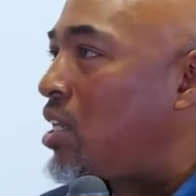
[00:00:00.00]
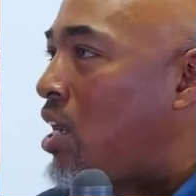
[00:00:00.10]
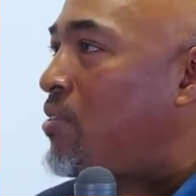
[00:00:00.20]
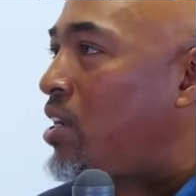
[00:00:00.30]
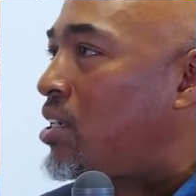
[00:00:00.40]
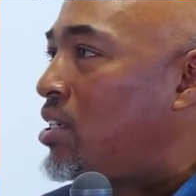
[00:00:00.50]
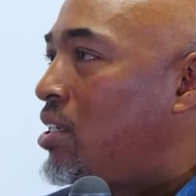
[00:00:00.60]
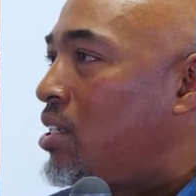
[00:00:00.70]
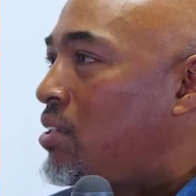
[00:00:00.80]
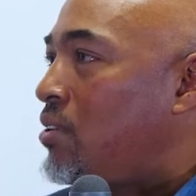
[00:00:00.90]
area,
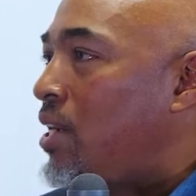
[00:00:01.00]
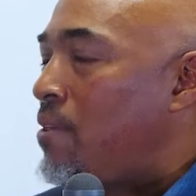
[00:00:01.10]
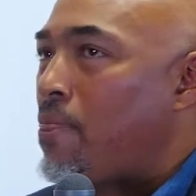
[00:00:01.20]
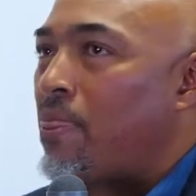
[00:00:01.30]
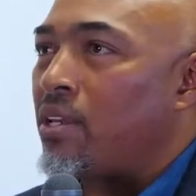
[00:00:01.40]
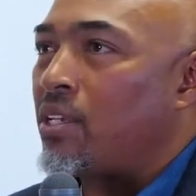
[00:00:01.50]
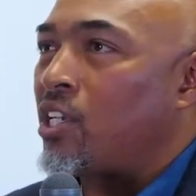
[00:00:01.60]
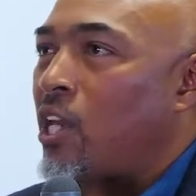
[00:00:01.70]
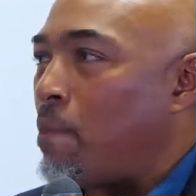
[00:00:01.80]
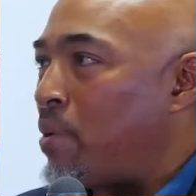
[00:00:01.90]
right?
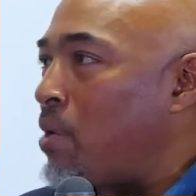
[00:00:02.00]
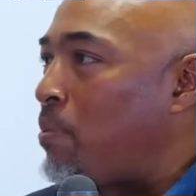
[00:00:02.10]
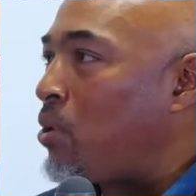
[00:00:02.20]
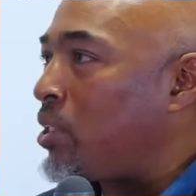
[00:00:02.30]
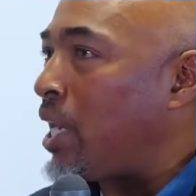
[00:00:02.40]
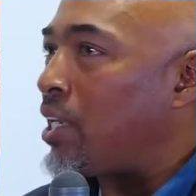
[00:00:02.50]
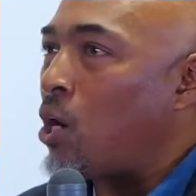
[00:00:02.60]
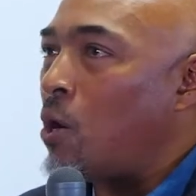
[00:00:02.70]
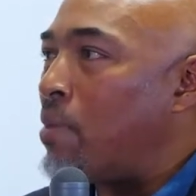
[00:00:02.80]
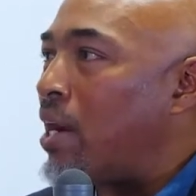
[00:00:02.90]
Get people on that
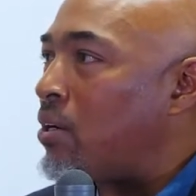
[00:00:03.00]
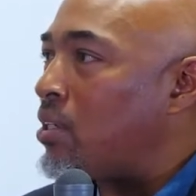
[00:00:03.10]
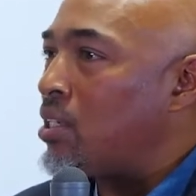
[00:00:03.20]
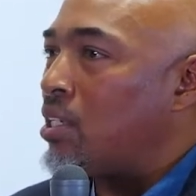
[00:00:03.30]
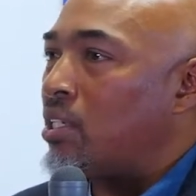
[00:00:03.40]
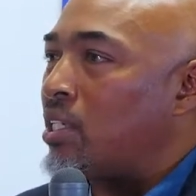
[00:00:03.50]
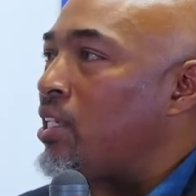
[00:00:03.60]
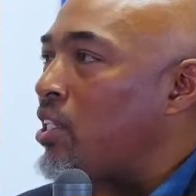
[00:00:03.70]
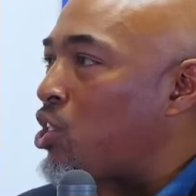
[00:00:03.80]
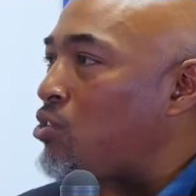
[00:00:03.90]
know about the
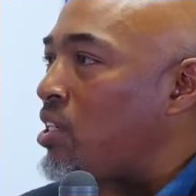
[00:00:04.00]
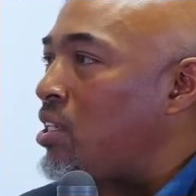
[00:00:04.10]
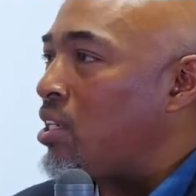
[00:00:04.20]
industry.